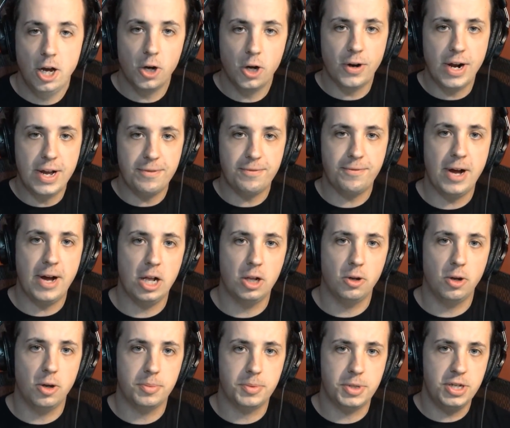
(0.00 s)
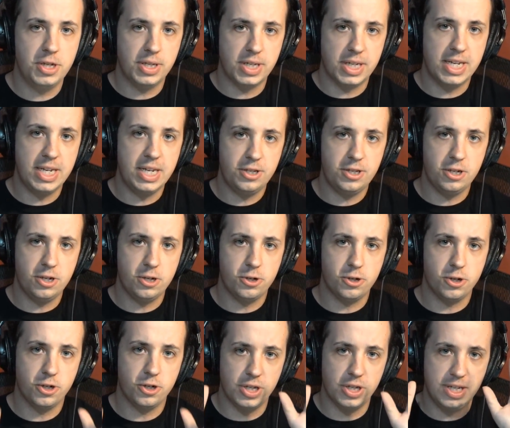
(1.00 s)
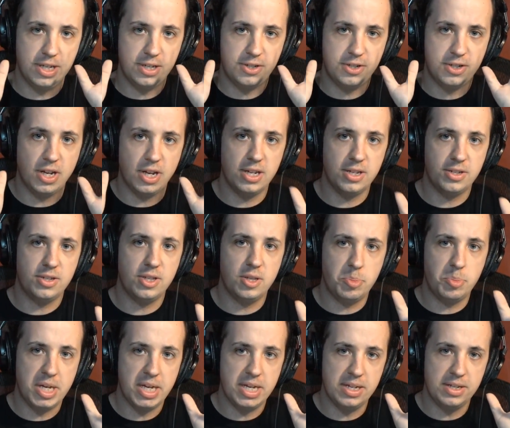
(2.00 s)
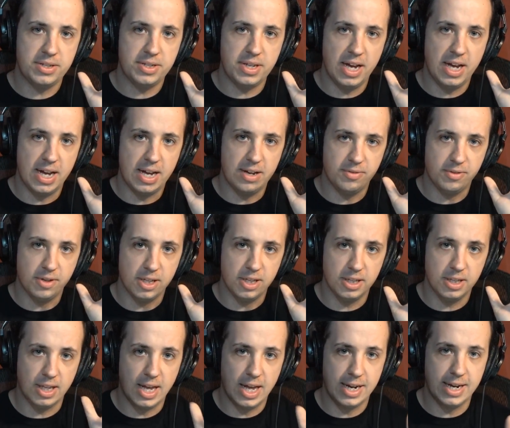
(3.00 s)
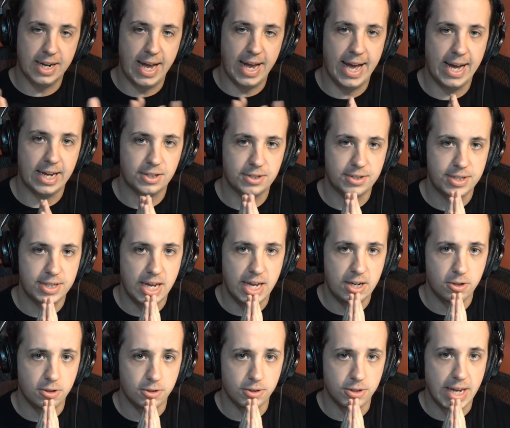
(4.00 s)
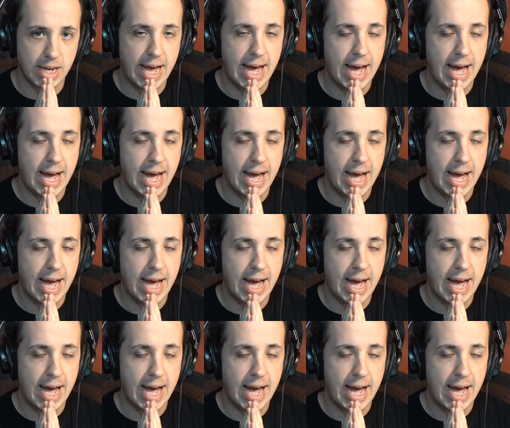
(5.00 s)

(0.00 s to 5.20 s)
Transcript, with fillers: A great follow-up to the key signatures is, does the piece have a lot of accidentals?